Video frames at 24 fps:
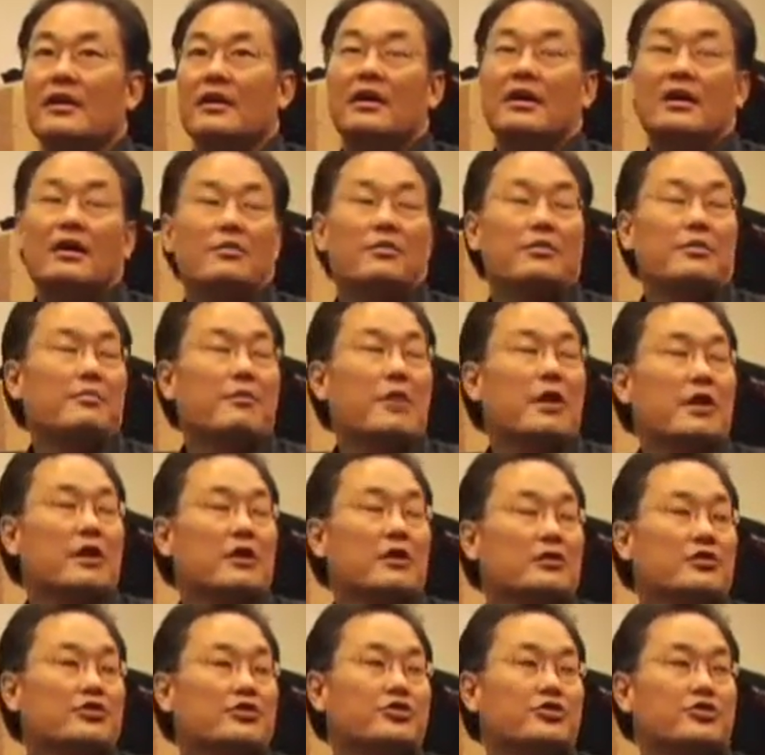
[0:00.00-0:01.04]
Uh, we
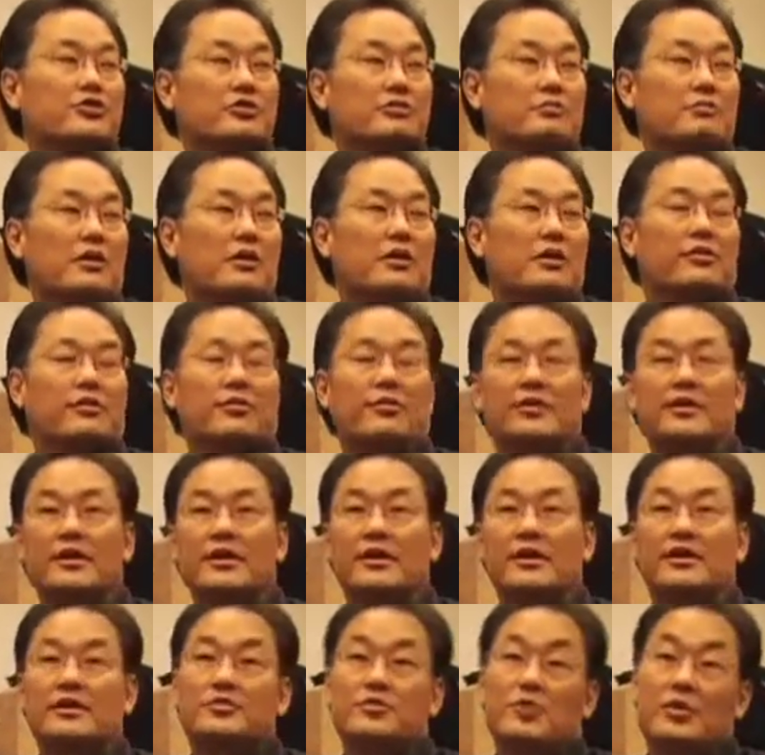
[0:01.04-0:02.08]
Mark two, Mark
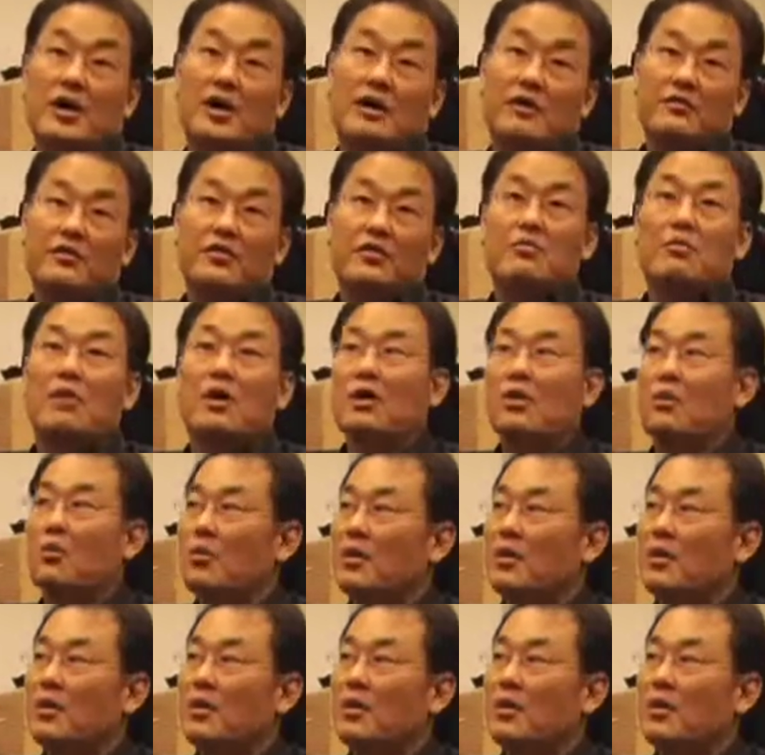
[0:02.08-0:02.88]
threes. We got a few Mark